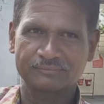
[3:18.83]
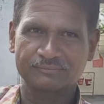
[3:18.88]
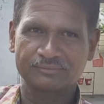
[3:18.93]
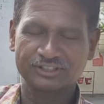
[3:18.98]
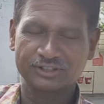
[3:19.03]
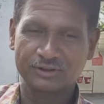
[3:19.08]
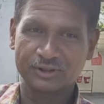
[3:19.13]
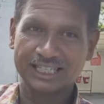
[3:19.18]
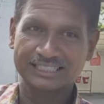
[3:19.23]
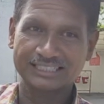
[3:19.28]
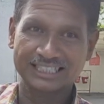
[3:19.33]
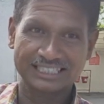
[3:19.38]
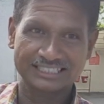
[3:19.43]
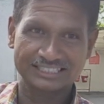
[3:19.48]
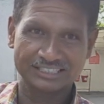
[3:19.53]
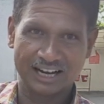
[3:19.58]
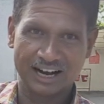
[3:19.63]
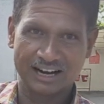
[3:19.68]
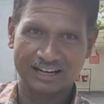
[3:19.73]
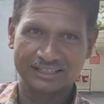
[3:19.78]
So let's get
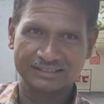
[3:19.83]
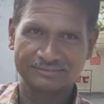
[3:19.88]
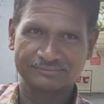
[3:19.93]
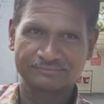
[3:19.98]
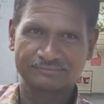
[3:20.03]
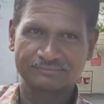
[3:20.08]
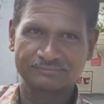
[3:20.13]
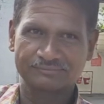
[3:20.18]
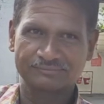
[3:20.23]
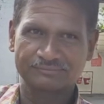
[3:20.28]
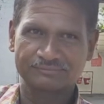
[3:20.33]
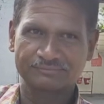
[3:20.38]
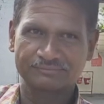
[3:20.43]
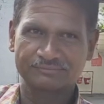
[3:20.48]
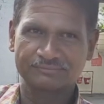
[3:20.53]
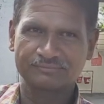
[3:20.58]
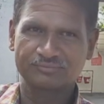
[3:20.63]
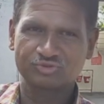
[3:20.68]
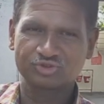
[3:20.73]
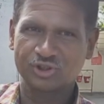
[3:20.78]
started.
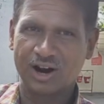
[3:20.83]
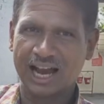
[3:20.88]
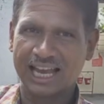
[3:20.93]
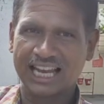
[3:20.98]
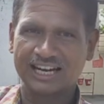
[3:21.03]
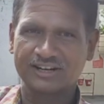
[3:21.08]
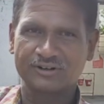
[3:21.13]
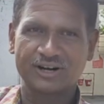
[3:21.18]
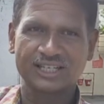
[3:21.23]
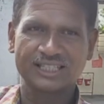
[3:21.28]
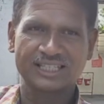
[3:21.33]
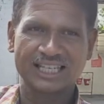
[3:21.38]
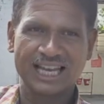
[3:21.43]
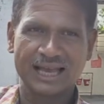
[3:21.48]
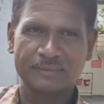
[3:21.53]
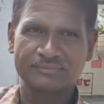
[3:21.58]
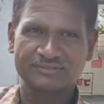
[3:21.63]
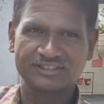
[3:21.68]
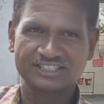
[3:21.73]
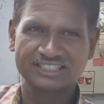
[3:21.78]
Try entering the
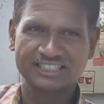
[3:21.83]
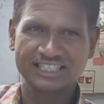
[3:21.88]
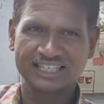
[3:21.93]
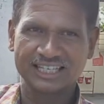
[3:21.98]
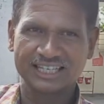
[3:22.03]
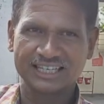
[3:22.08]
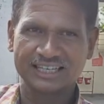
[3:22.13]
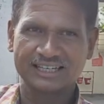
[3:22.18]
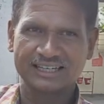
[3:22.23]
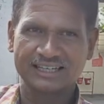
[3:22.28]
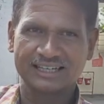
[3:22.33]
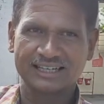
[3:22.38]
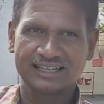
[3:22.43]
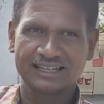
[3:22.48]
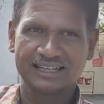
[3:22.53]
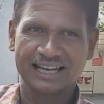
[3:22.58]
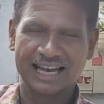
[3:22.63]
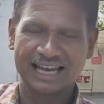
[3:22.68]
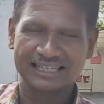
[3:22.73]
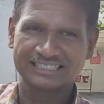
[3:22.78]
name of a city
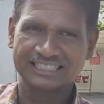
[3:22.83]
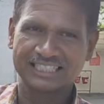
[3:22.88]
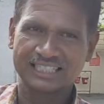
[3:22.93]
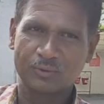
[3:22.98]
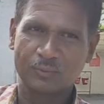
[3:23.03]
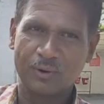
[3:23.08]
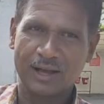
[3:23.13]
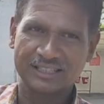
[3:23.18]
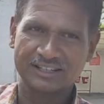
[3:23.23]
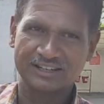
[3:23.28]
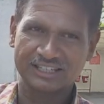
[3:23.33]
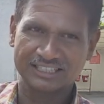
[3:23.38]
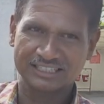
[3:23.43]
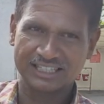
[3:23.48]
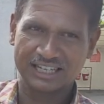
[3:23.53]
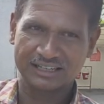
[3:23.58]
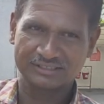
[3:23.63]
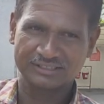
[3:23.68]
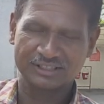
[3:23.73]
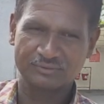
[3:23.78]
and see the weather
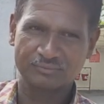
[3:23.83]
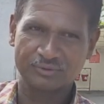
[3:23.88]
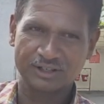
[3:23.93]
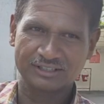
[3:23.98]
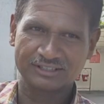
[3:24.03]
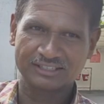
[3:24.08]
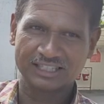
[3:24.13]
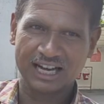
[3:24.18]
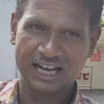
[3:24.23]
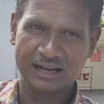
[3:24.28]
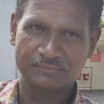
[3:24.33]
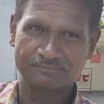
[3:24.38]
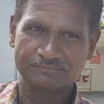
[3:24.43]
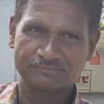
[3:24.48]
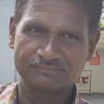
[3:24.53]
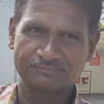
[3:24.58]
details in real time.